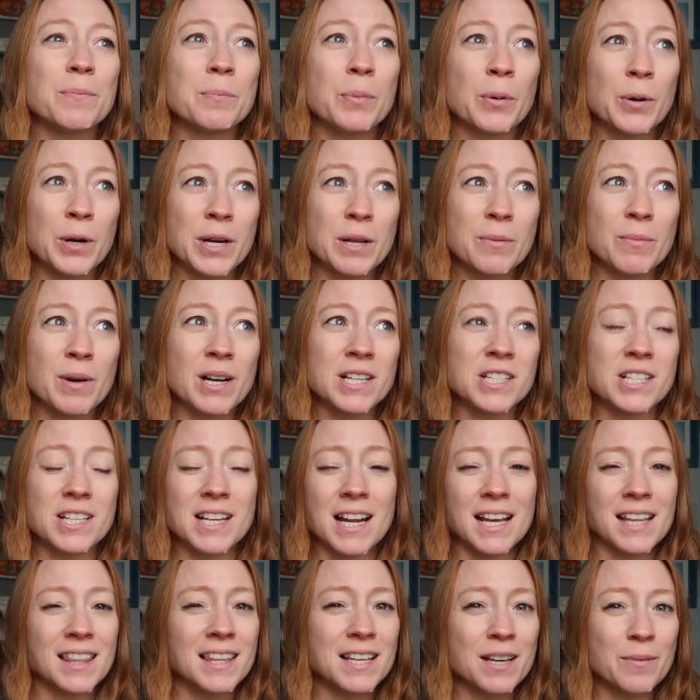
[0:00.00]
pretty much,
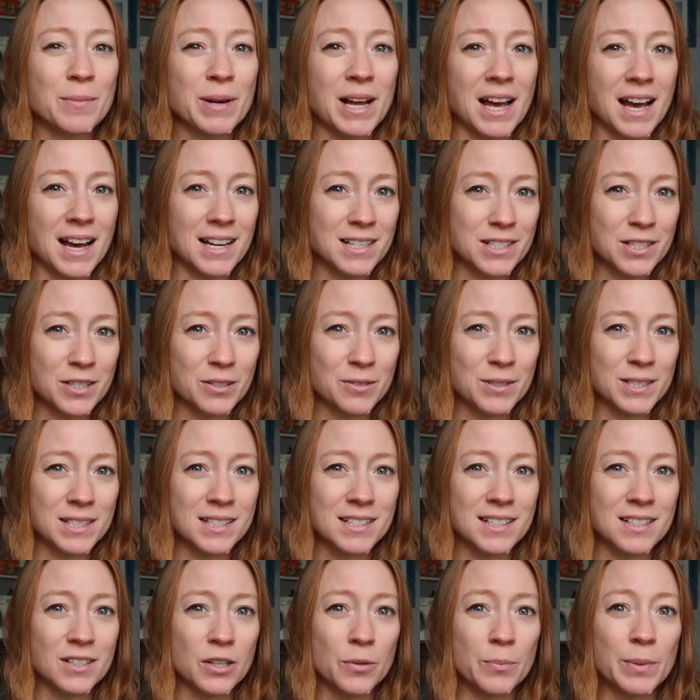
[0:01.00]
and I think I'm going to add to it
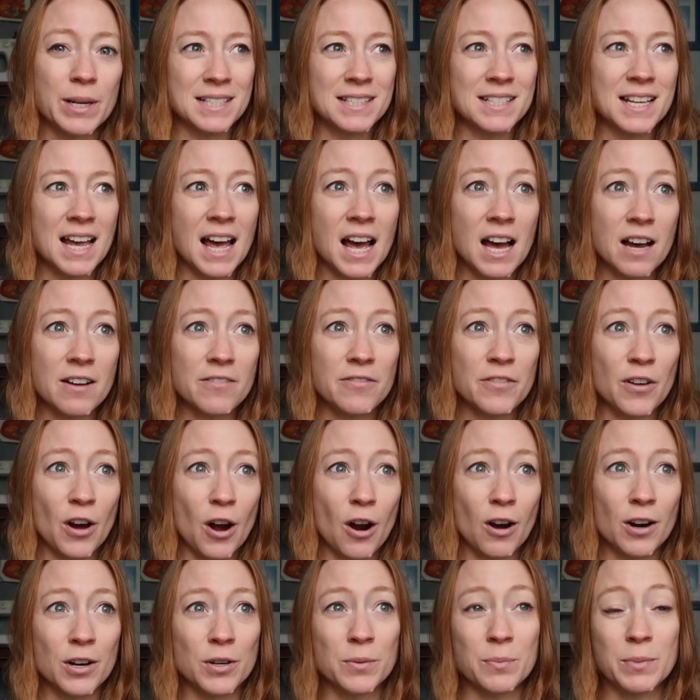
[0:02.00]
still, but it's half
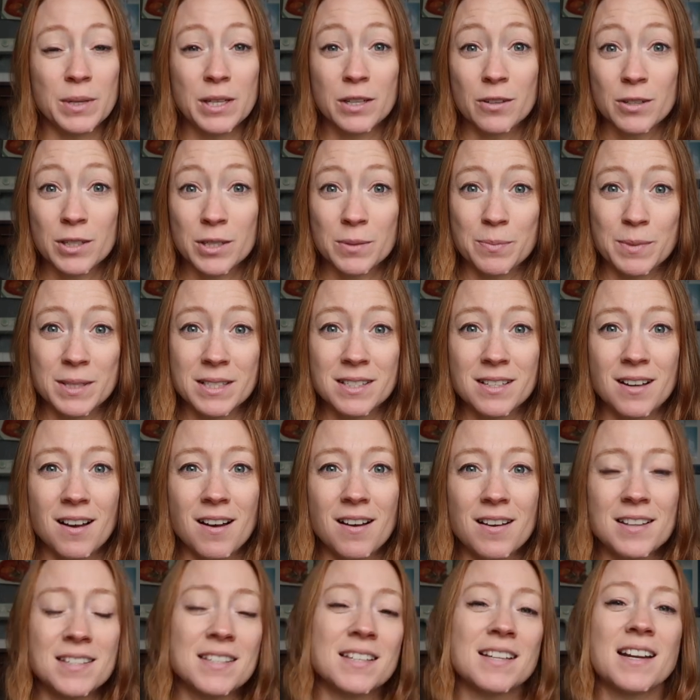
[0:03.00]
R and B Christmas
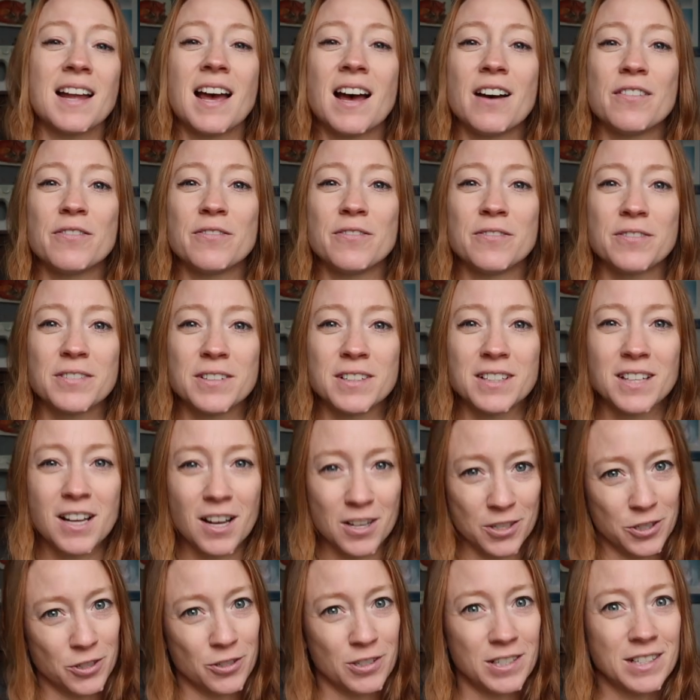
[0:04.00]
songs and half
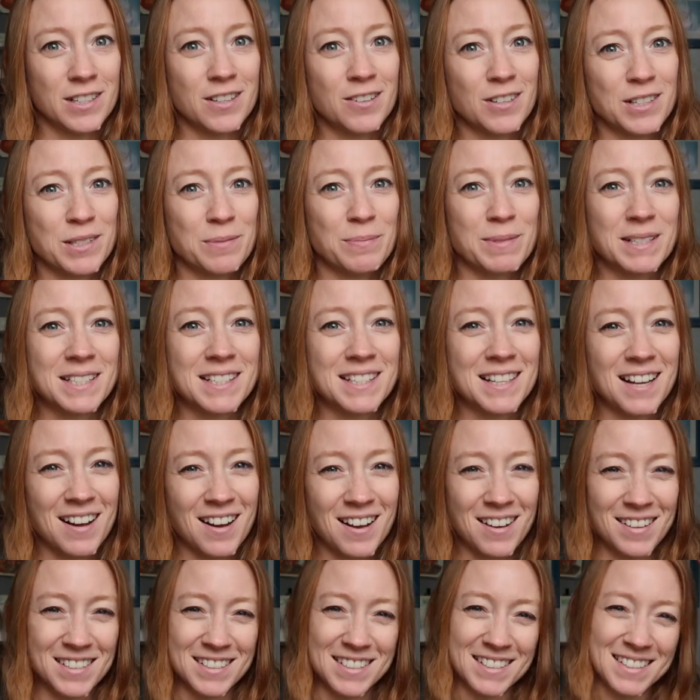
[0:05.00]
country Christmas
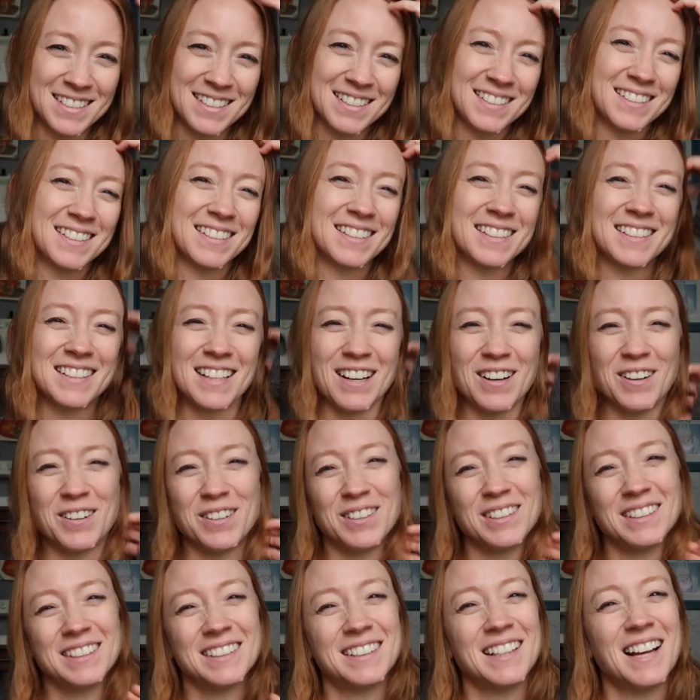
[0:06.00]
songs. So,
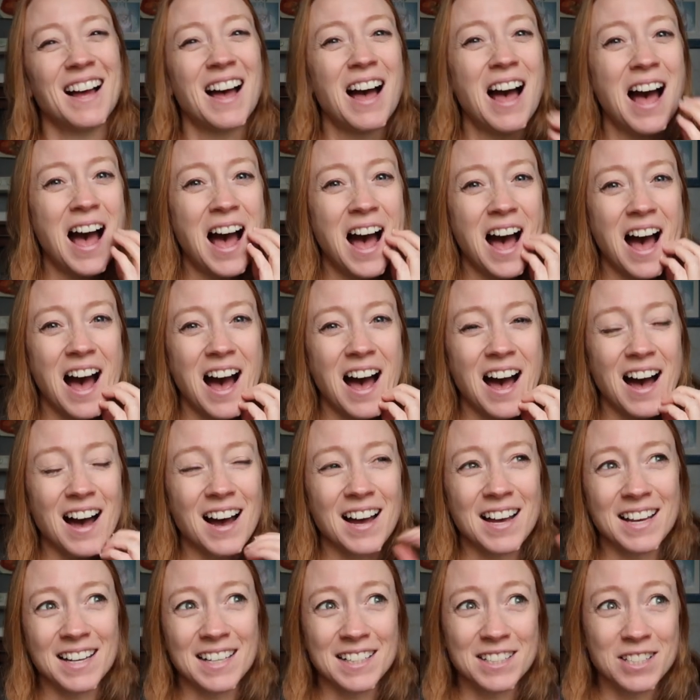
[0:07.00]
uh,
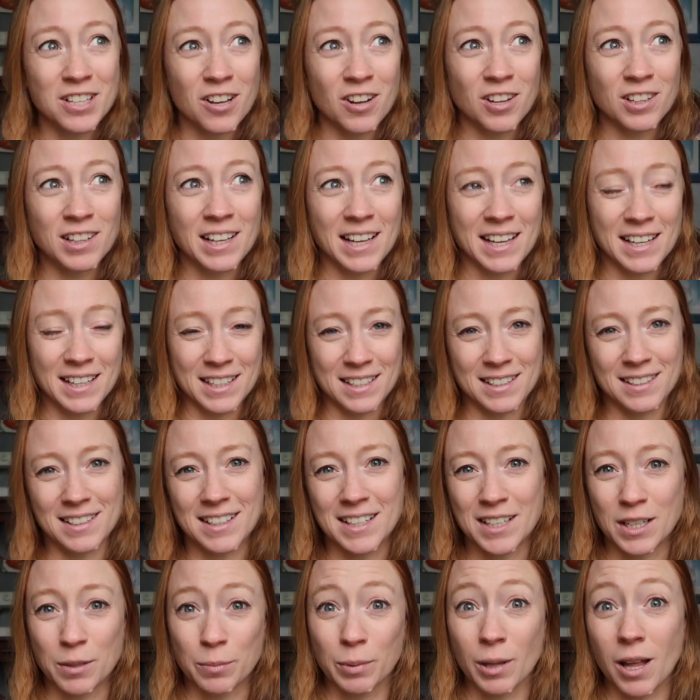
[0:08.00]
and it's all like
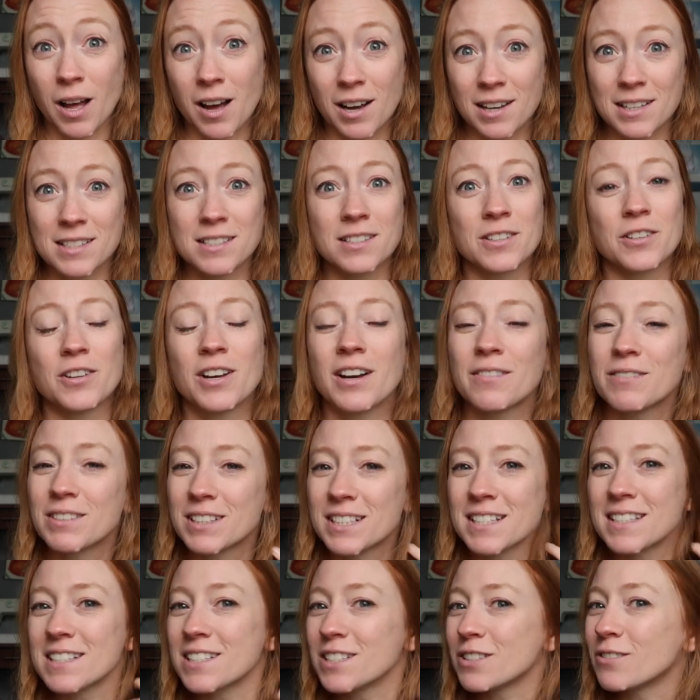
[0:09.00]
in a block. So you have
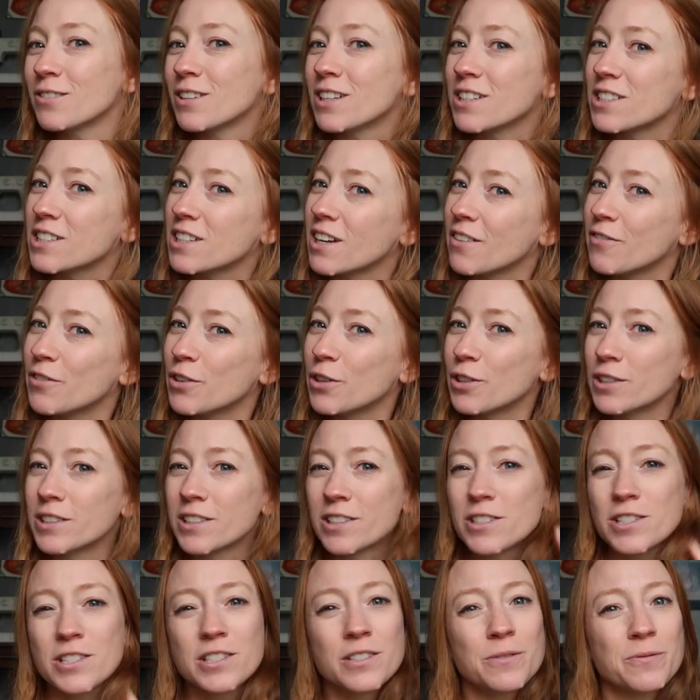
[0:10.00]
to listen to it on shuffle
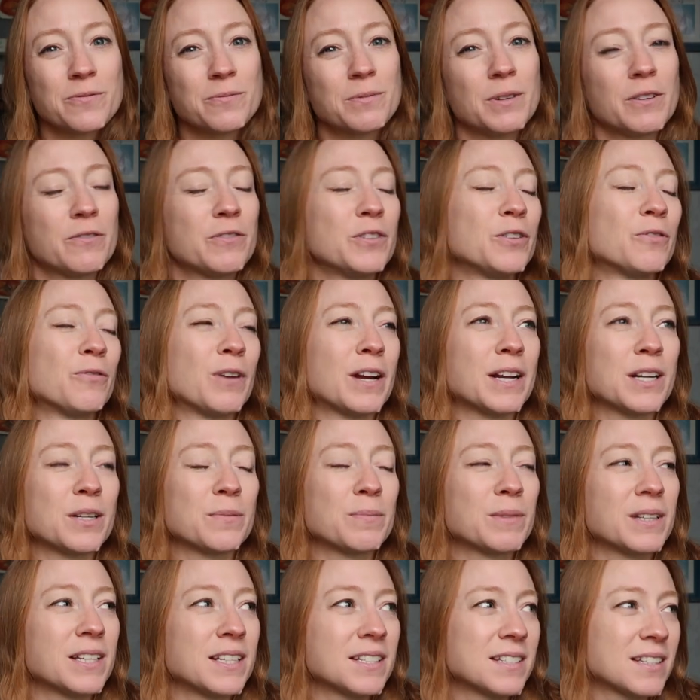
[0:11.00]
and there's some, a few
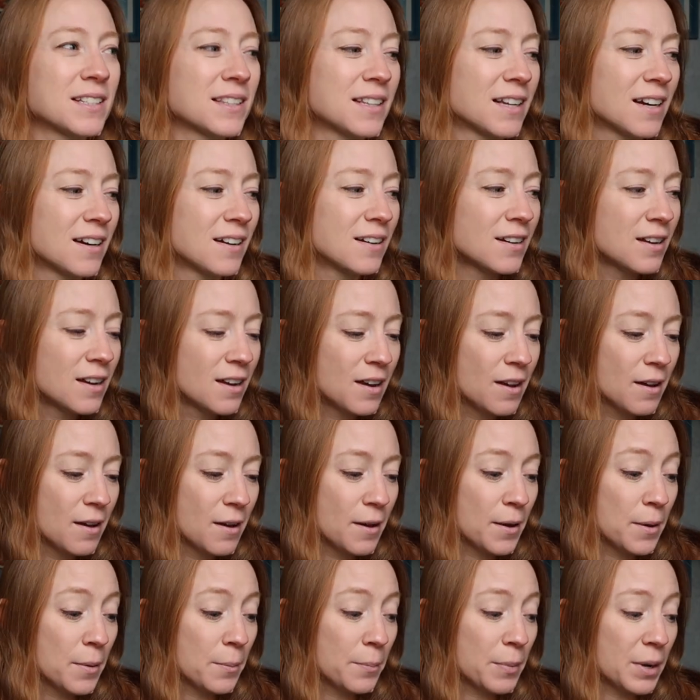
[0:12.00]
random things in there,
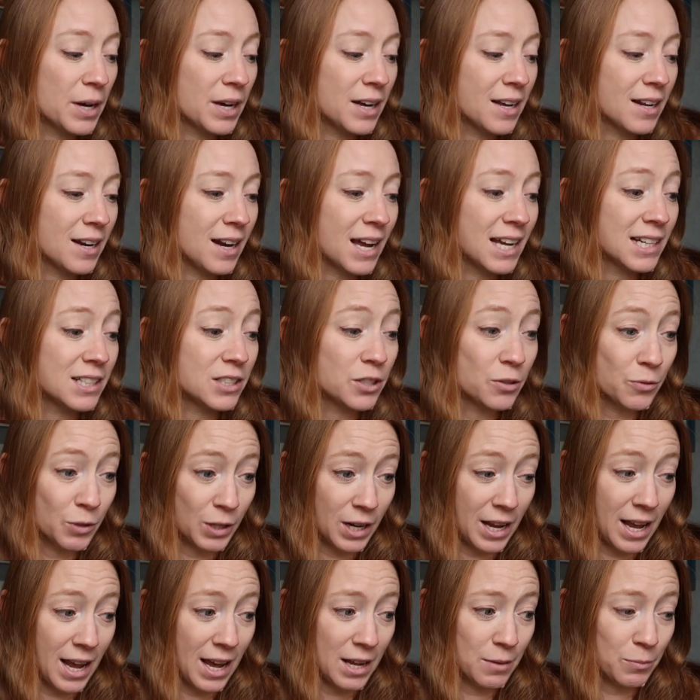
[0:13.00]
but I do
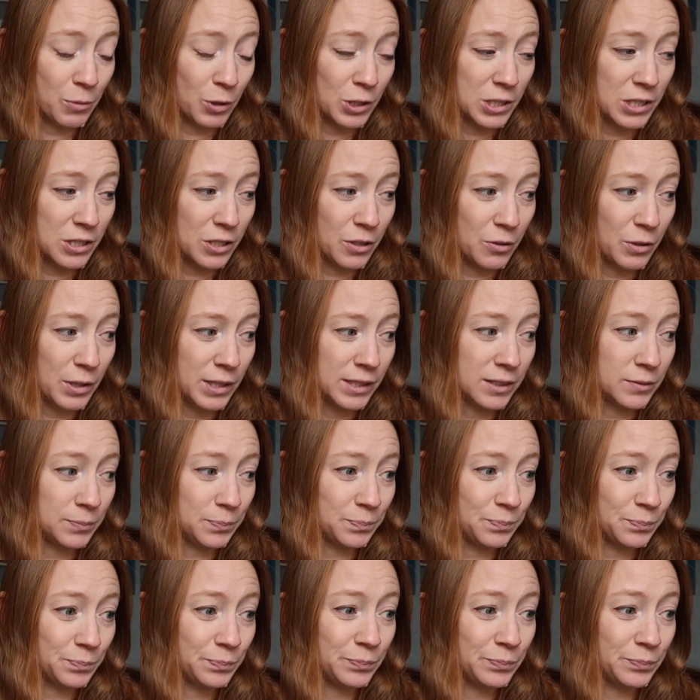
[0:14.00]
want to add more to it.